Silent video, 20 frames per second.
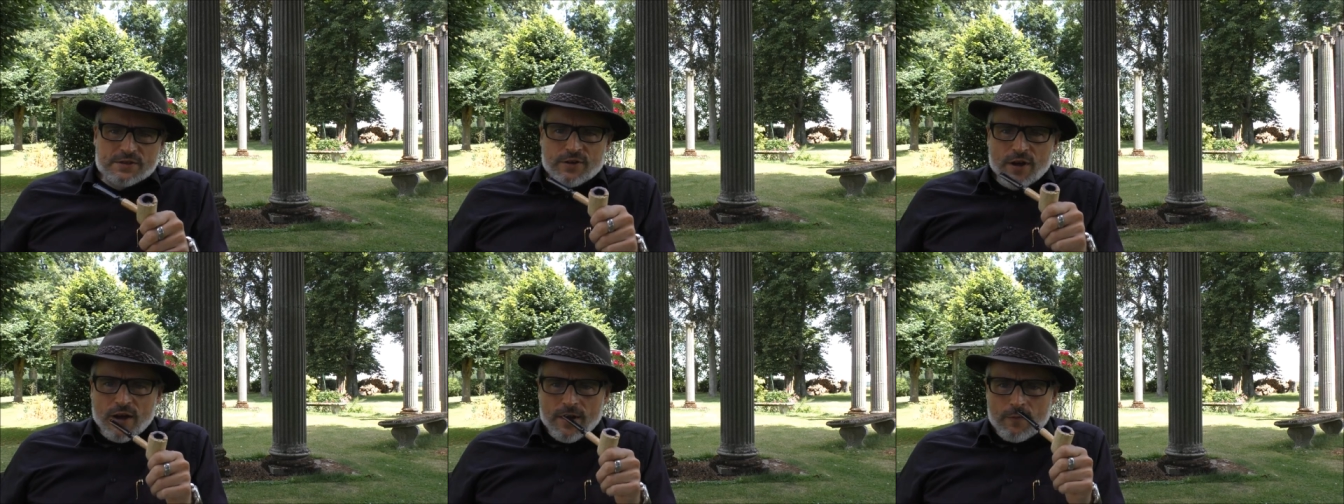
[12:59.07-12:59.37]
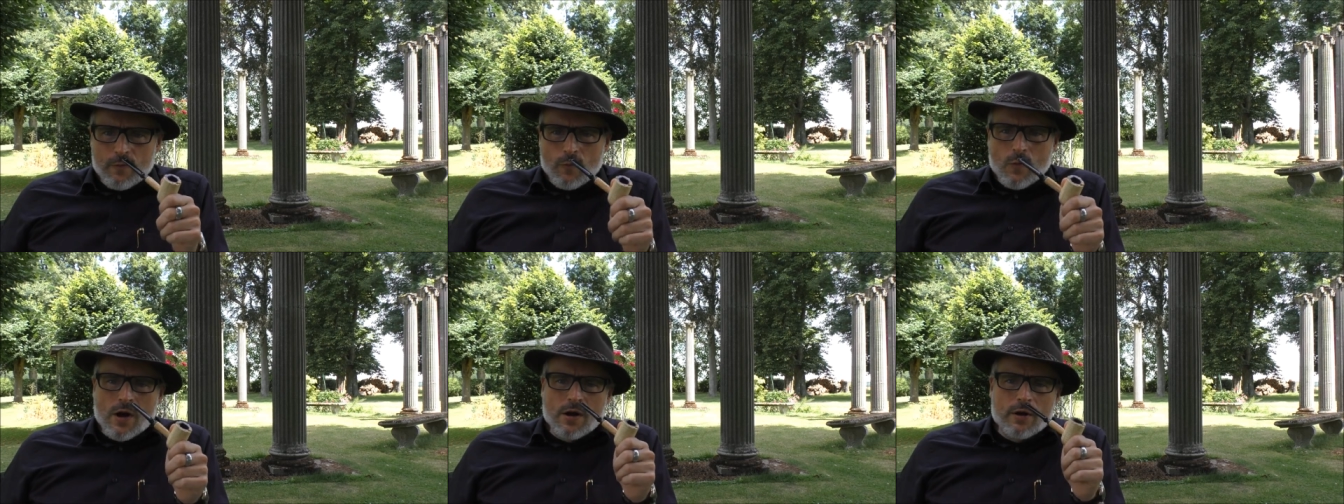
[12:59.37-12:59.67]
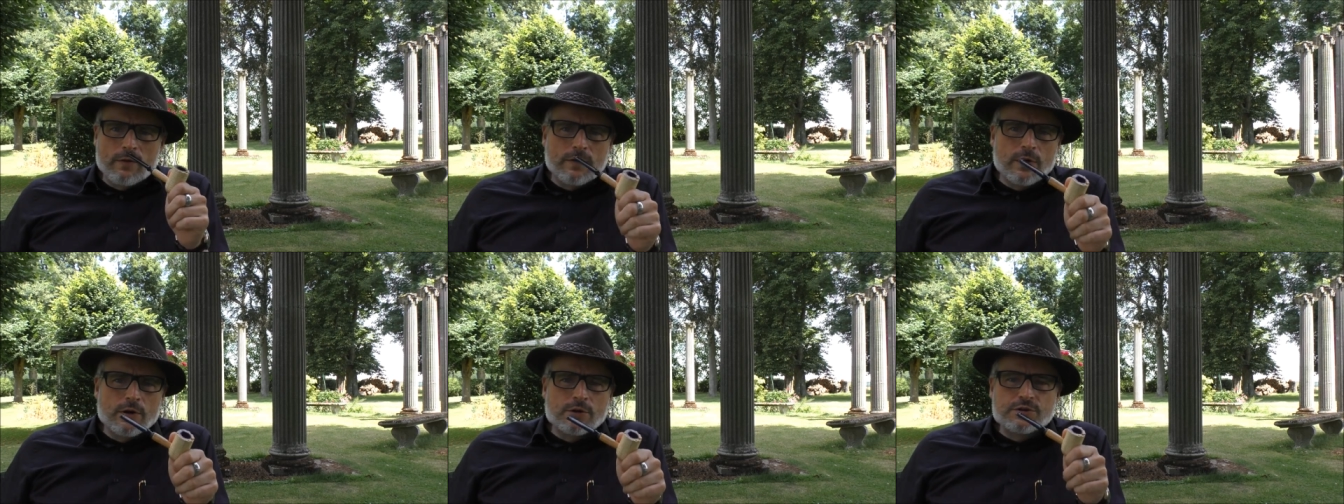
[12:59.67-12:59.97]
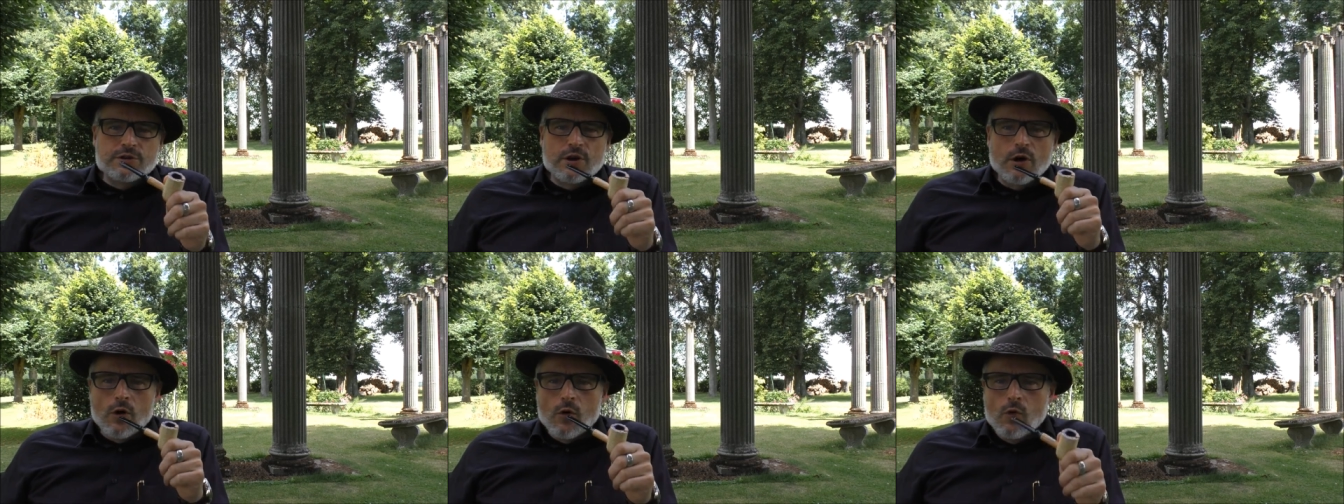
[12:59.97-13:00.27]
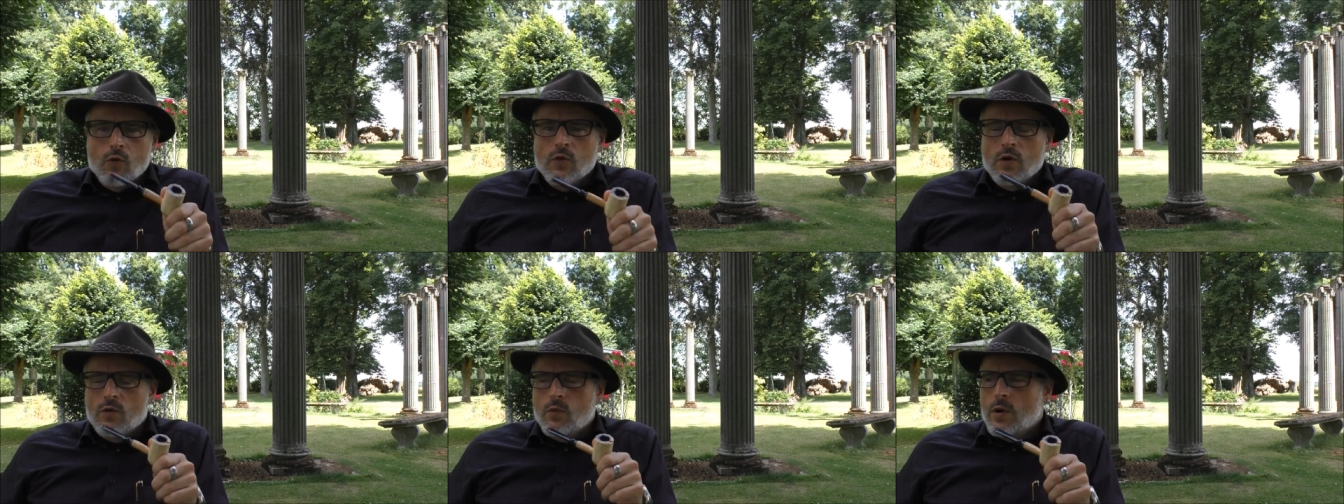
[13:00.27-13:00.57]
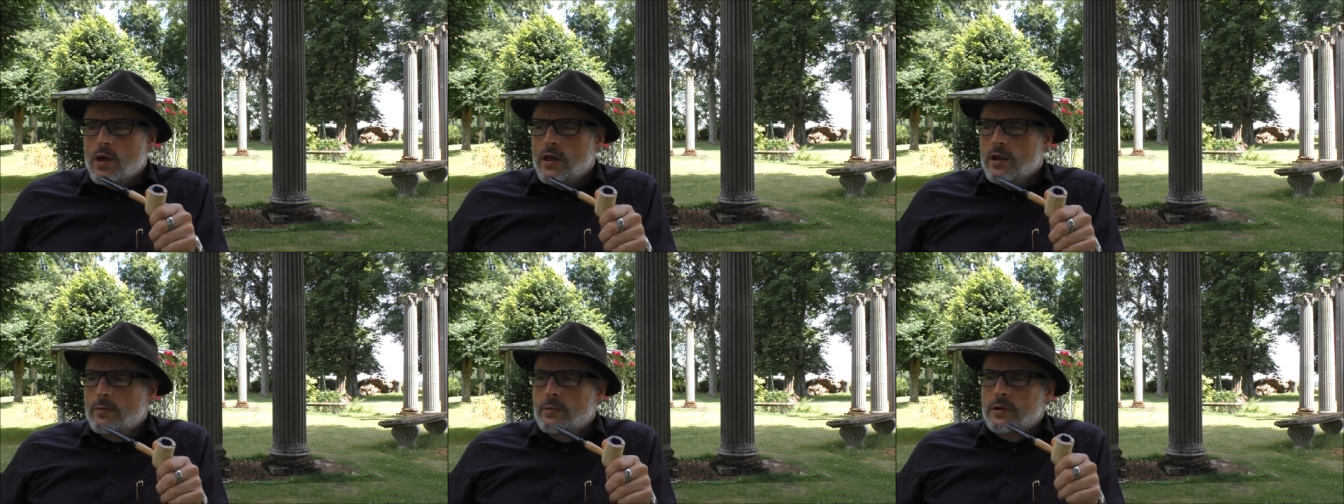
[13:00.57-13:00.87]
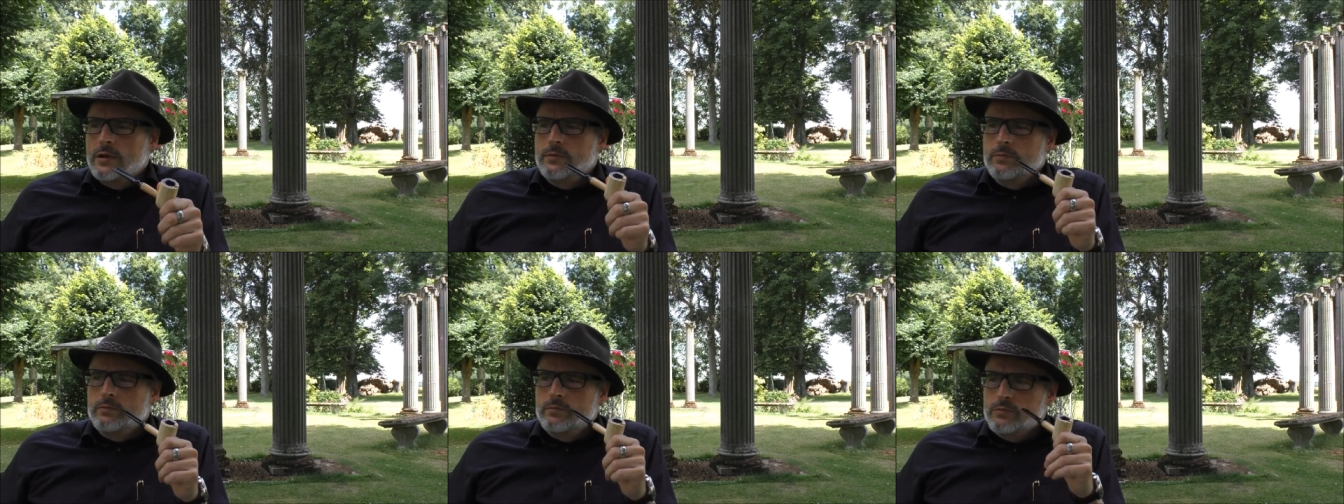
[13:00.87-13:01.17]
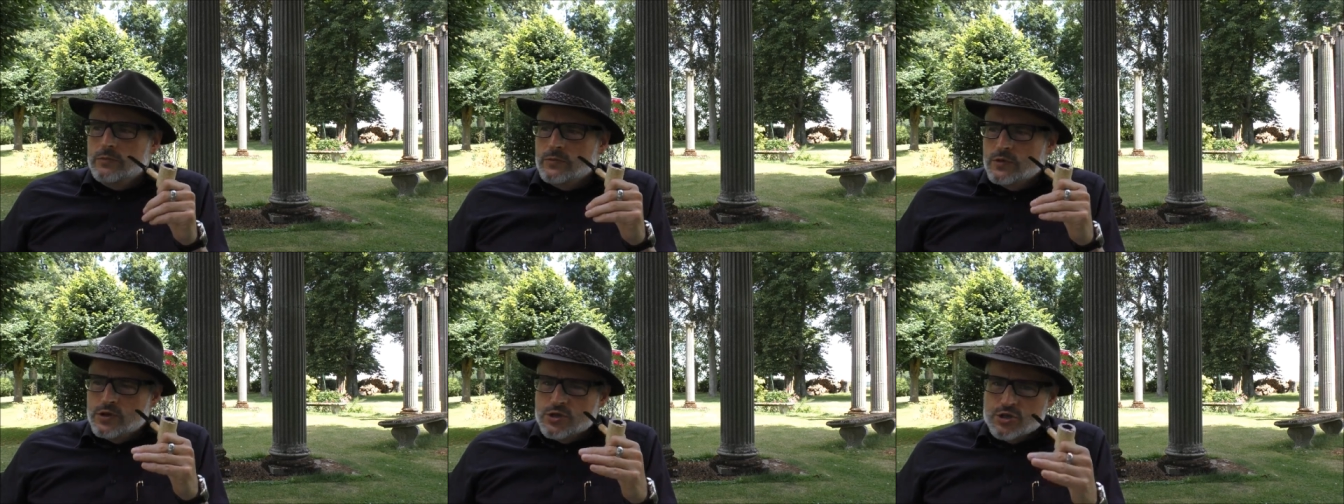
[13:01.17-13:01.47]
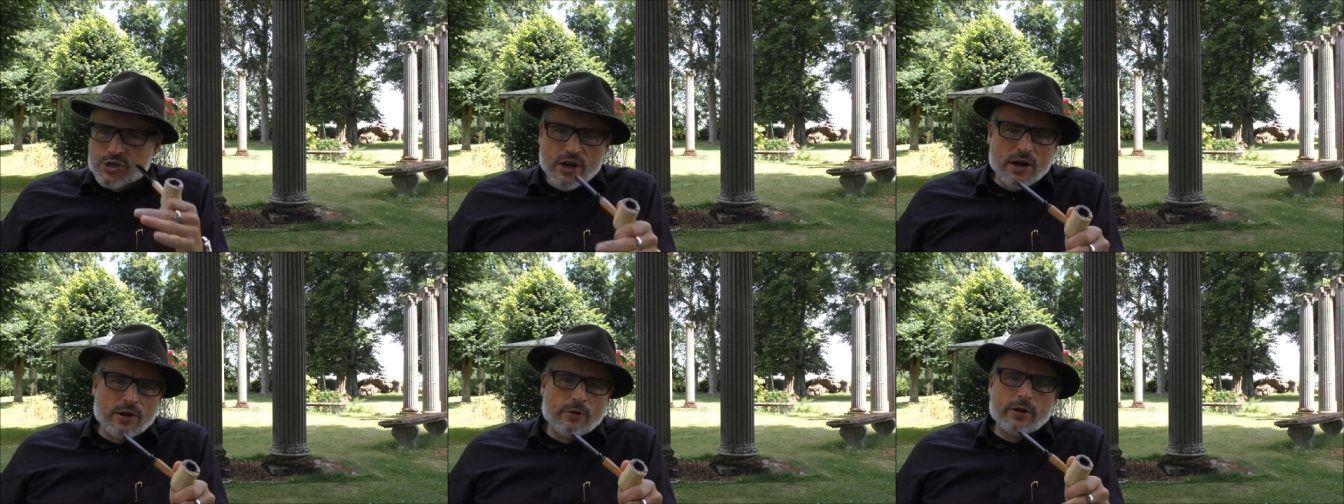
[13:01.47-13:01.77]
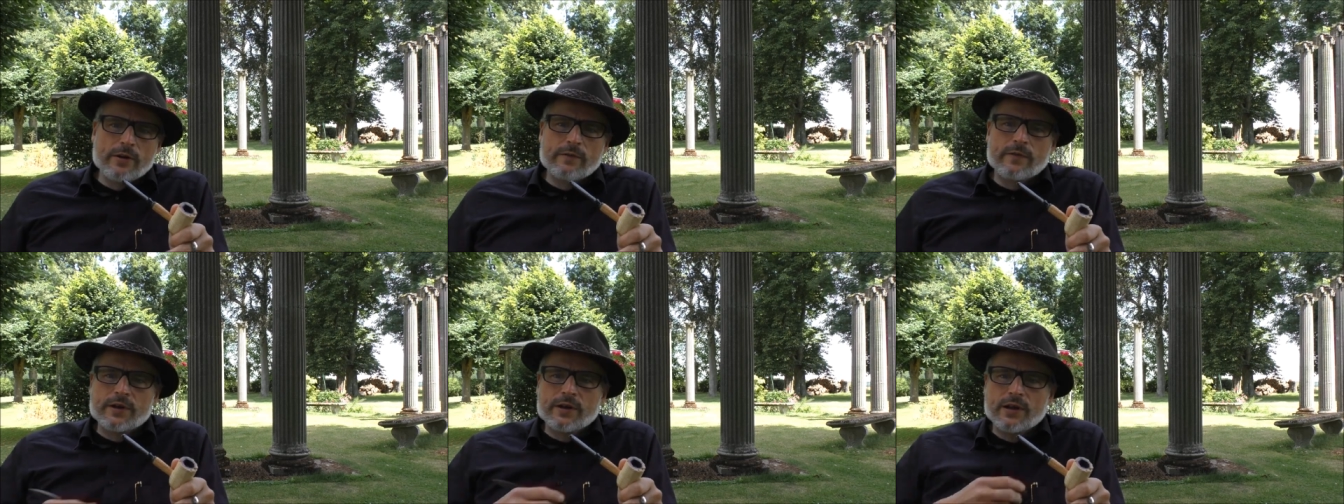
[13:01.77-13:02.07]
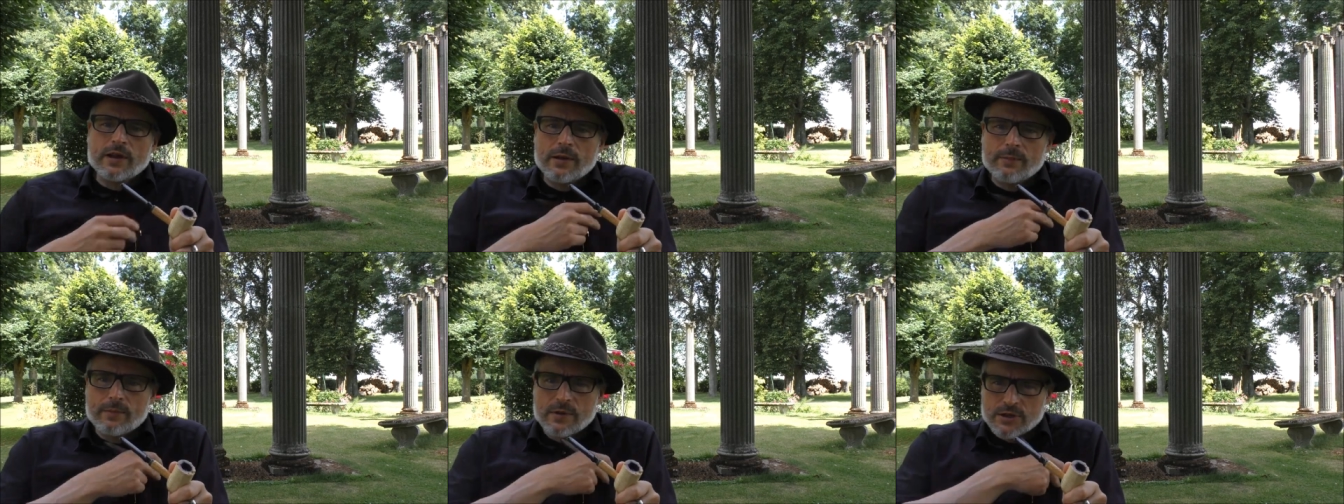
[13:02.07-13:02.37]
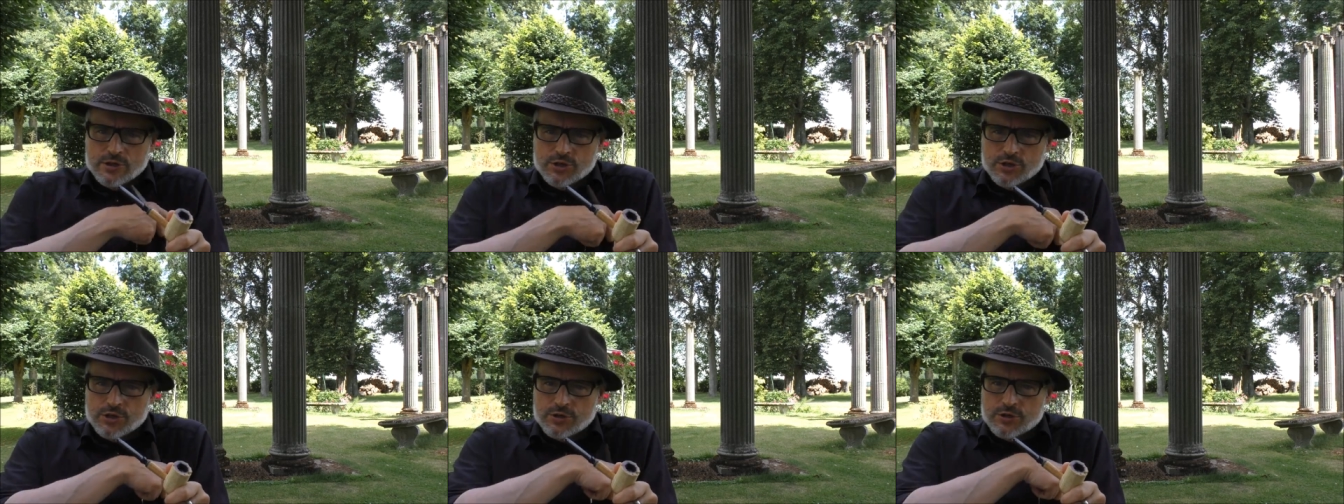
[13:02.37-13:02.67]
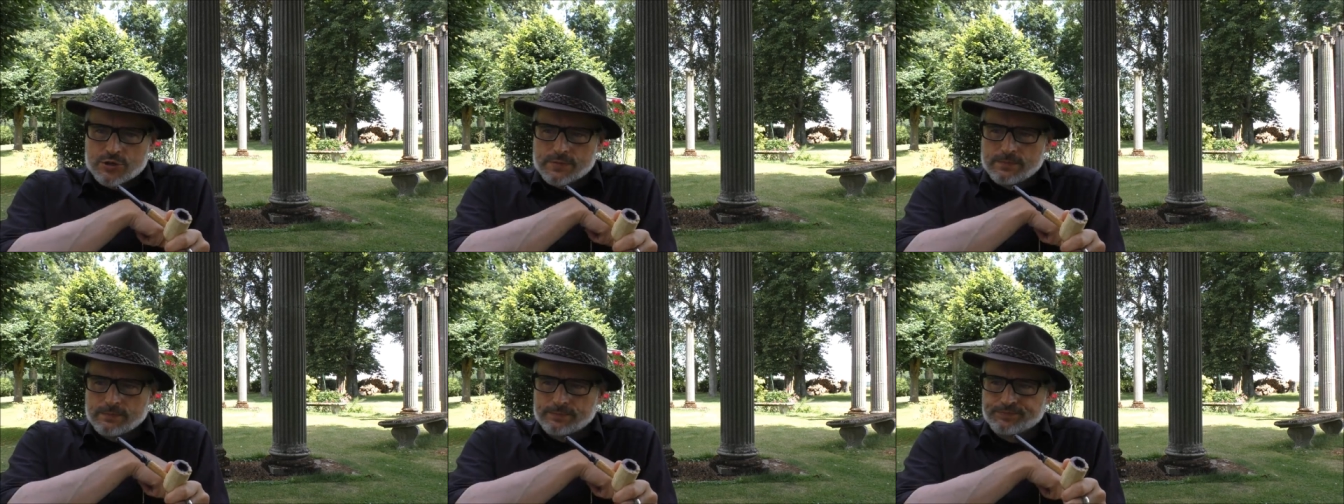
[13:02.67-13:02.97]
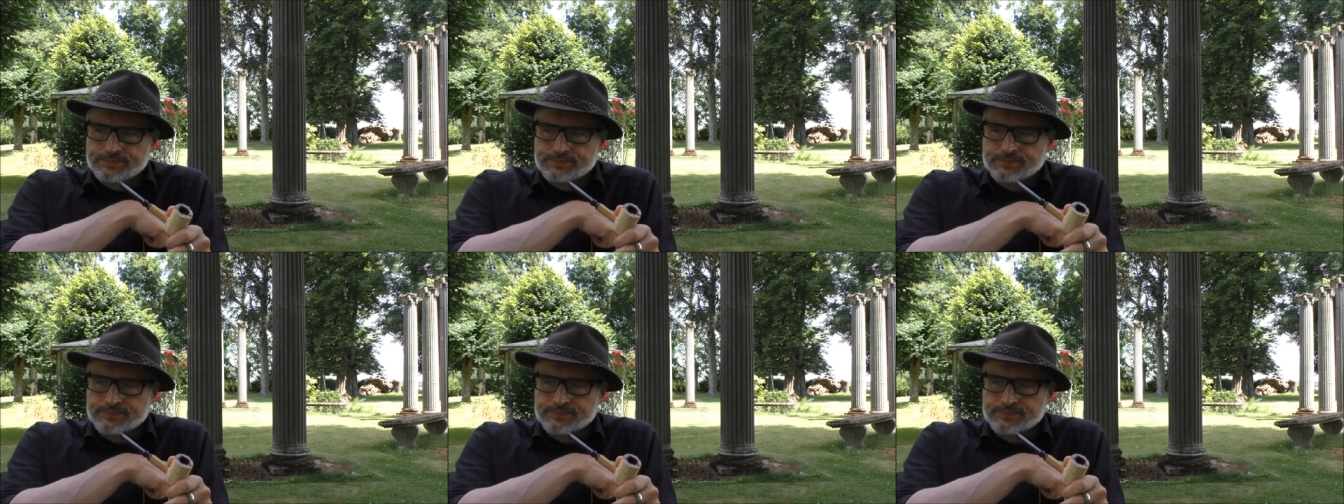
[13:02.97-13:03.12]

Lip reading: not one of those overwhelming cherry vanilla mixtures.